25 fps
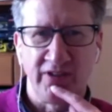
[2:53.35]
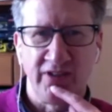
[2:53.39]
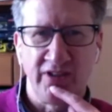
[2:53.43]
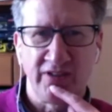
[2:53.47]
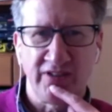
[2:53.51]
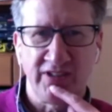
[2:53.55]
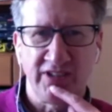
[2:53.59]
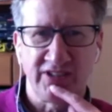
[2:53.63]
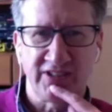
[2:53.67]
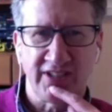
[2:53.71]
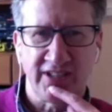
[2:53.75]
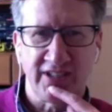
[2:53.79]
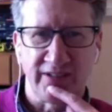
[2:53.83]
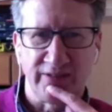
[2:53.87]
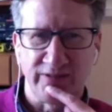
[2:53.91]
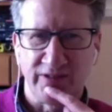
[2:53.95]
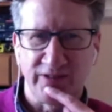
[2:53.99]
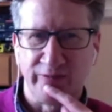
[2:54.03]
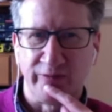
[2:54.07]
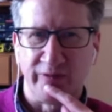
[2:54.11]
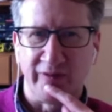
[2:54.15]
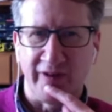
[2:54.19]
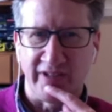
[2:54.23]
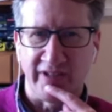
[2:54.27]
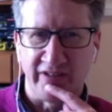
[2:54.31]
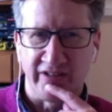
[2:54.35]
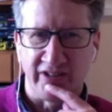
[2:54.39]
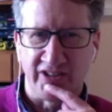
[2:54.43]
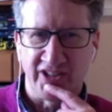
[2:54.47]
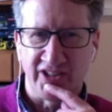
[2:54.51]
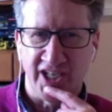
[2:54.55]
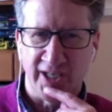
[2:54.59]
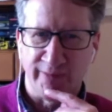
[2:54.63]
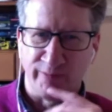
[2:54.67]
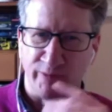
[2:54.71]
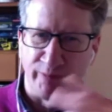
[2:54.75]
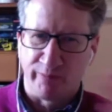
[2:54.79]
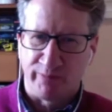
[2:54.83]
You said that you had in the
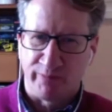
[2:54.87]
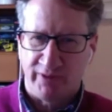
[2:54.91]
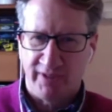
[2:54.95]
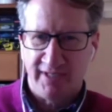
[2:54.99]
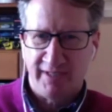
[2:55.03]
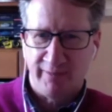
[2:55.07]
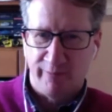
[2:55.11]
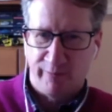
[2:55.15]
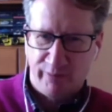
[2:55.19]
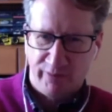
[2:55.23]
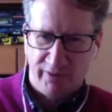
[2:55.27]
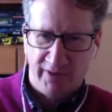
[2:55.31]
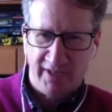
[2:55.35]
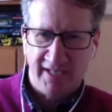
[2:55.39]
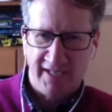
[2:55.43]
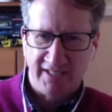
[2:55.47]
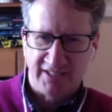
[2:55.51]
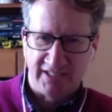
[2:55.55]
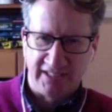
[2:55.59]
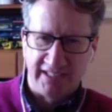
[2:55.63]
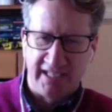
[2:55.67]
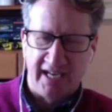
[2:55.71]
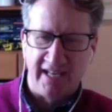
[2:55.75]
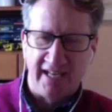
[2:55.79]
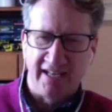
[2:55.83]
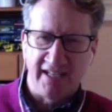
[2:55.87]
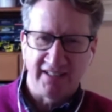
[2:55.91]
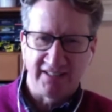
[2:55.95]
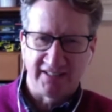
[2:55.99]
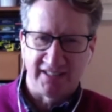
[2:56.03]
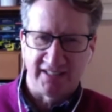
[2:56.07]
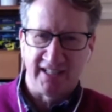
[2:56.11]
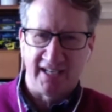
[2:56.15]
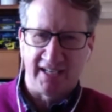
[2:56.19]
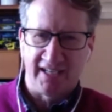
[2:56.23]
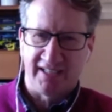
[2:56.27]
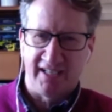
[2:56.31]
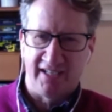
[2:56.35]
car, but prior to getting into
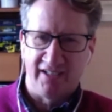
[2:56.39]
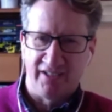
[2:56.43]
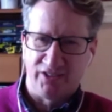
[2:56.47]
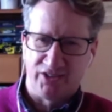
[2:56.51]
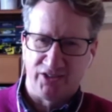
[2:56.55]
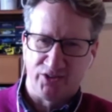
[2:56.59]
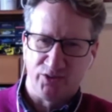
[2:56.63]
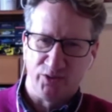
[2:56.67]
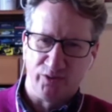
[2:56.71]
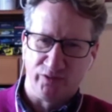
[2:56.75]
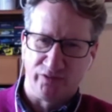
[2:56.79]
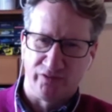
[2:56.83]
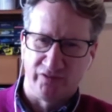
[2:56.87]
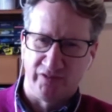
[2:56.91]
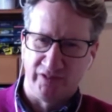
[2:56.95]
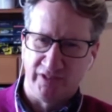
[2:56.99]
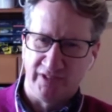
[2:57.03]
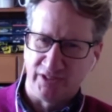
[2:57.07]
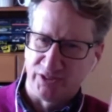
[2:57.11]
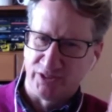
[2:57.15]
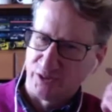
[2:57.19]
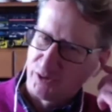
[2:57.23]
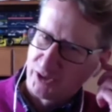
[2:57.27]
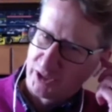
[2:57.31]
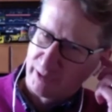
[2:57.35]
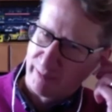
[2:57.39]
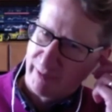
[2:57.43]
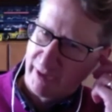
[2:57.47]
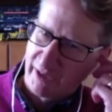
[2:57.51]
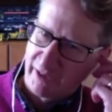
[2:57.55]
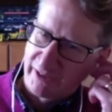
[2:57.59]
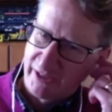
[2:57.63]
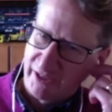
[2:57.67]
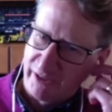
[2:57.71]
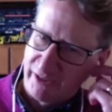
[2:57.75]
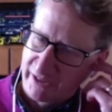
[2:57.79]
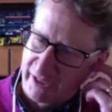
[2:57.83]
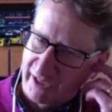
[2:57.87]
that kind of stuff, when you talk about,
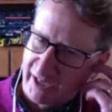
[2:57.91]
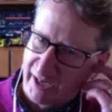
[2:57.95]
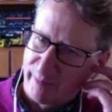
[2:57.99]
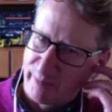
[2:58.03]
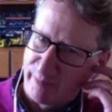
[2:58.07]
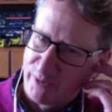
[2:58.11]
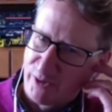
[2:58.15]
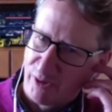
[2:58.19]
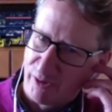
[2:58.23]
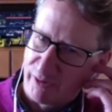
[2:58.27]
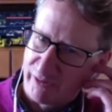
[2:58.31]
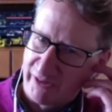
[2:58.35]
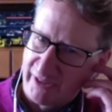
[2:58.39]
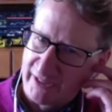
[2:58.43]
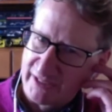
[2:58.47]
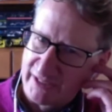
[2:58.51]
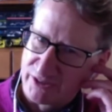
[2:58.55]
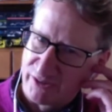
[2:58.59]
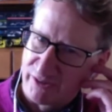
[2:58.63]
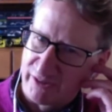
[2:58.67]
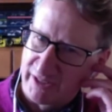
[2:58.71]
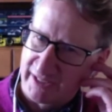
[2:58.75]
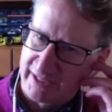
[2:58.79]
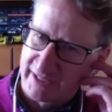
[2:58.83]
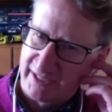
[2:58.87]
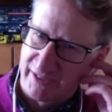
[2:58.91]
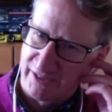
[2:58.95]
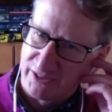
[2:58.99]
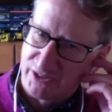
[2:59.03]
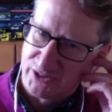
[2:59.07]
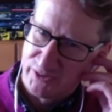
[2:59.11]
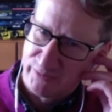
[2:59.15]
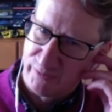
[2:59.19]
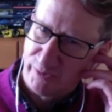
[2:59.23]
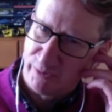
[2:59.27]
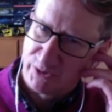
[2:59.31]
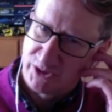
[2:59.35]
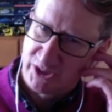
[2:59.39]
you know, the glam rock things and all that kind of
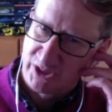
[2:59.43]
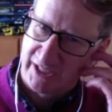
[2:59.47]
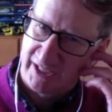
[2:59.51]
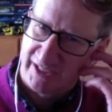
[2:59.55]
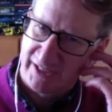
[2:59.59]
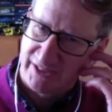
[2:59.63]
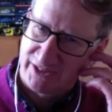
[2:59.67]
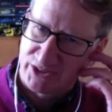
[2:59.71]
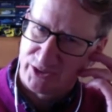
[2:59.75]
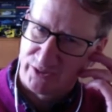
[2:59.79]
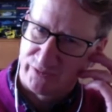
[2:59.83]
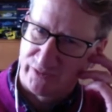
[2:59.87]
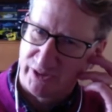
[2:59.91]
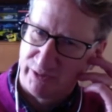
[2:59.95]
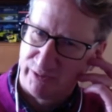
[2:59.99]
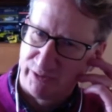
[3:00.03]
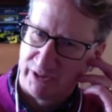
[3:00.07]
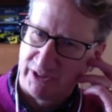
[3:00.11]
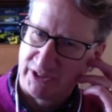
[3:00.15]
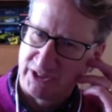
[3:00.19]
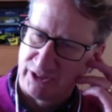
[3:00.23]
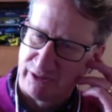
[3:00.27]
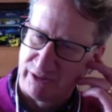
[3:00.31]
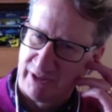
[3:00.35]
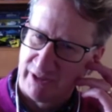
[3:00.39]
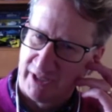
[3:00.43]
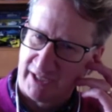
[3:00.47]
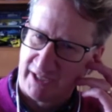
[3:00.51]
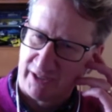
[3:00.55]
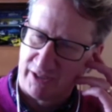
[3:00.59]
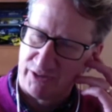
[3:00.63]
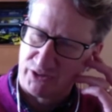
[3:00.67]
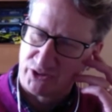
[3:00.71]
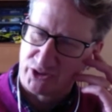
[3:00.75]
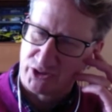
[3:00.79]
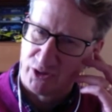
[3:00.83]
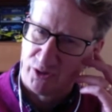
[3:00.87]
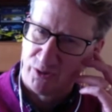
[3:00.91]
stuff, what was your kind of stuff you were into, like
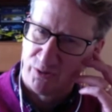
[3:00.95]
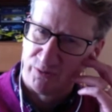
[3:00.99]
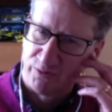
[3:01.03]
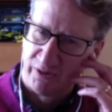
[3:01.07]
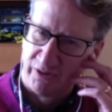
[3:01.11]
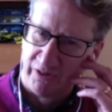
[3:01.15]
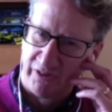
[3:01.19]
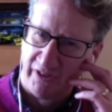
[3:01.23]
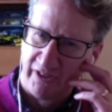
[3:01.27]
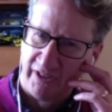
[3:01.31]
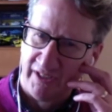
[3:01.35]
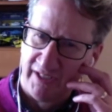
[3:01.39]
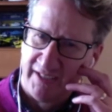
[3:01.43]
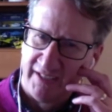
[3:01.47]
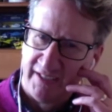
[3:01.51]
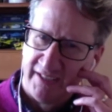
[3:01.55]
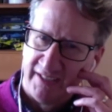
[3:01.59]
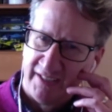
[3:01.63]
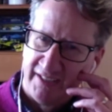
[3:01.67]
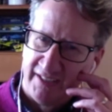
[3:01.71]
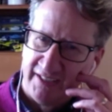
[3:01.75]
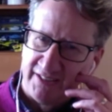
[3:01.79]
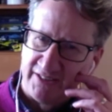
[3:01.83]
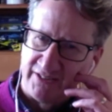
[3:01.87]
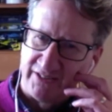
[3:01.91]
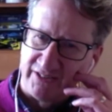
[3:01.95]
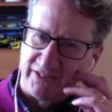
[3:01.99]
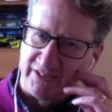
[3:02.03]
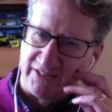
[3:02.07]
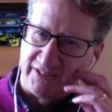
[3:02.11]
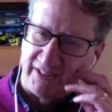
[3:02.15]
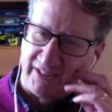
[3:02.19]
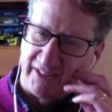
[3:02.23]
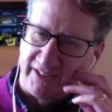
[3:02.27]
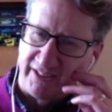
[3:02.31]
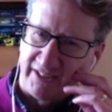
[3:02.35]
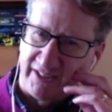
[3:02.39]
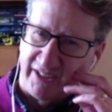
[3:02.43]
at school, and
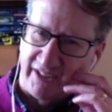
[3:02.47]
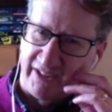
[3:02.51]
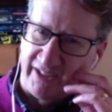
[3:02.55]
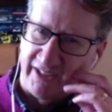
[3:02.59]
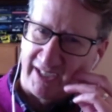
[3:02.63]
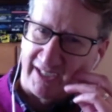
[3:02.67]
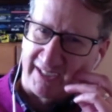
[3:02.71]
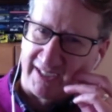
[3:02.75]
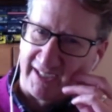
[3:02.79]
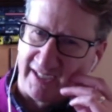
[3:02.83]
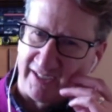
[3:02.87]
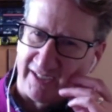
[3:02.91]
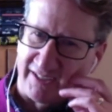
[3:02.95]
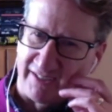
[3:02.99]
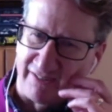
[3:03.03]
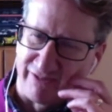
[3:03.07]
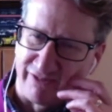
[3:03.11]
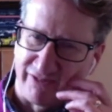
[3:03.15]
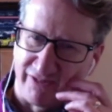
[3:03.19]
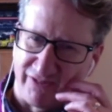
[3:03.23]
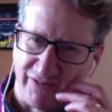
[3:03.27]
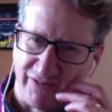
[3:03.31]
did that kind of?